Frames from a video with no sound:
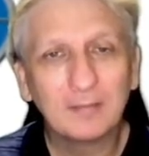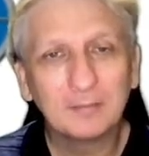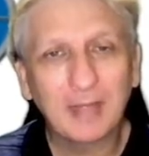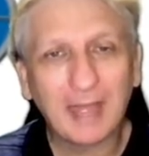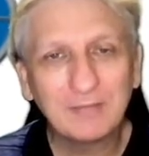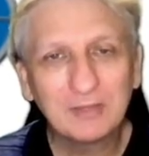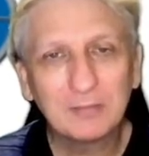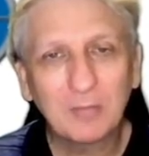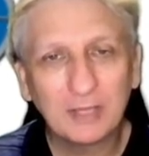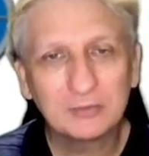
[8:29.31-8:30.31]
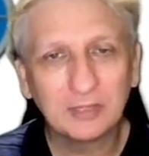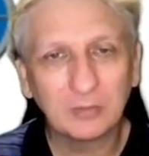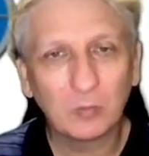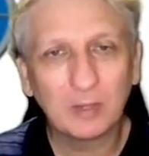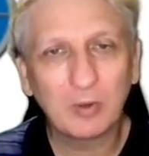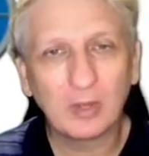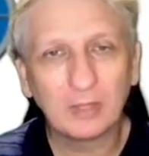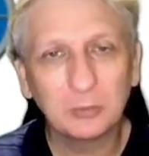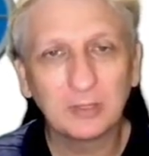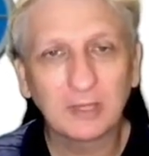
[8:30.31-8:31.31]
having the mindset whereby
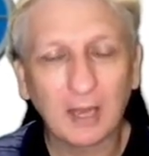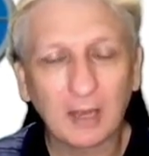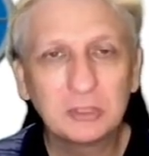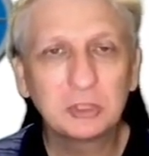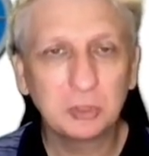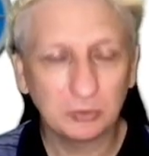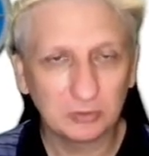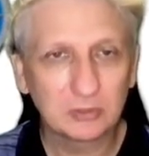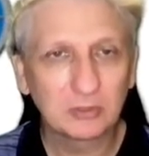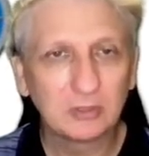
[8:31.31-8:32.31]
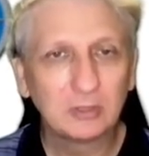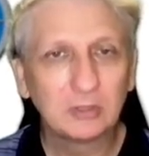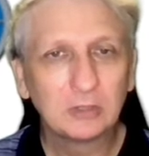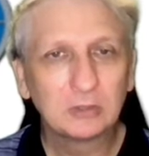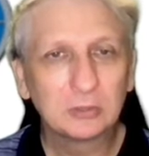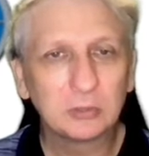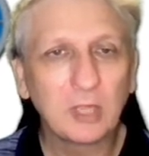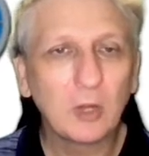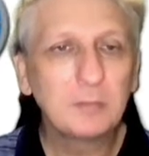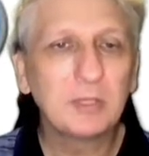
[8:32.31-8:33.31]
you encourage students to
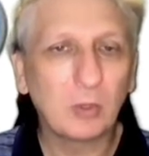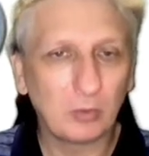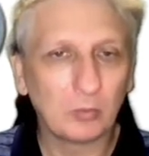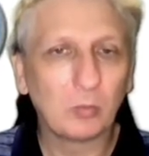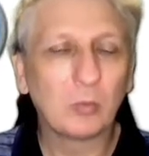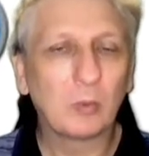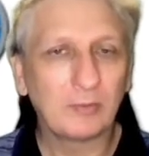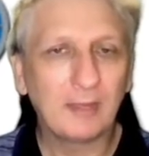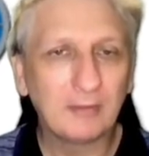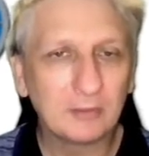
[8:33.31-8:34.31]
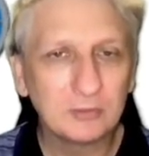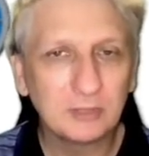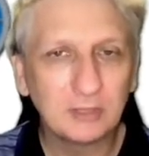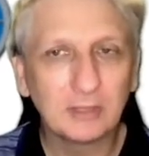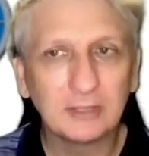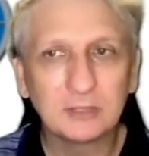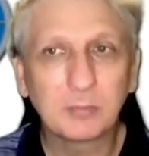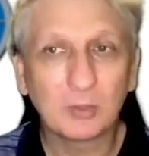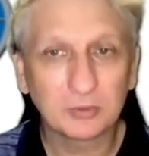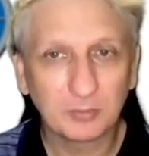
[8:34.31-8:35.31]
go beyond what they consider is
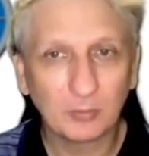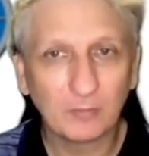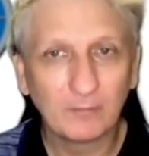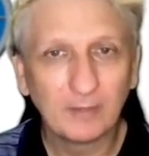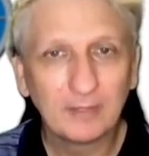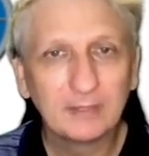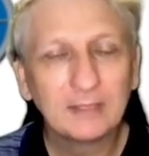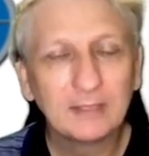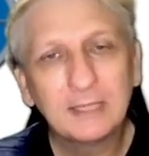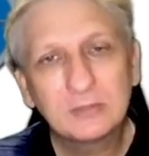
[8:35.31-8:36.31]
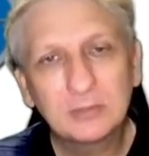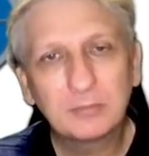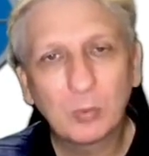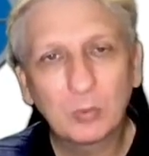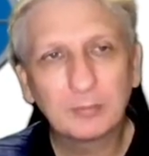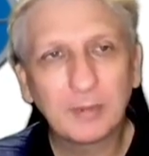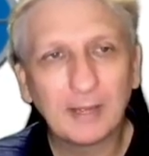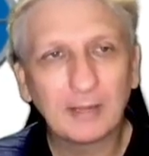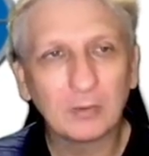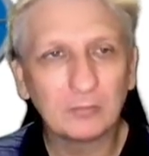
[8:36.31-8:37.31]
possible is an important
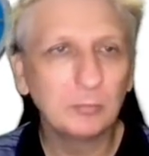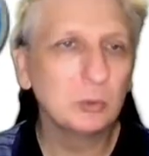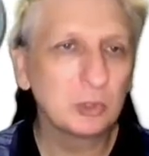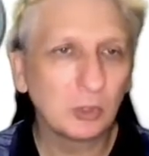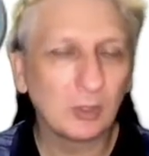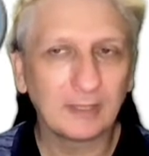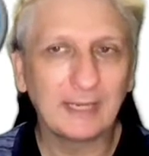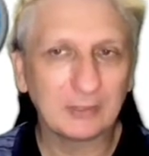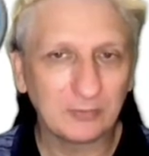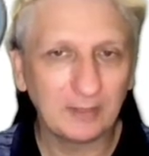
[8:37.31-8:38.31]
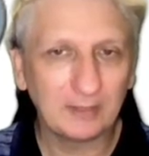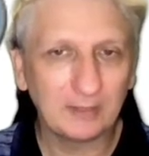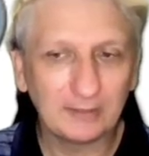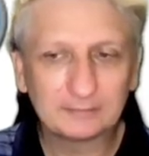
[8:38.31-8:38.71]
part of moonshot and X thinking.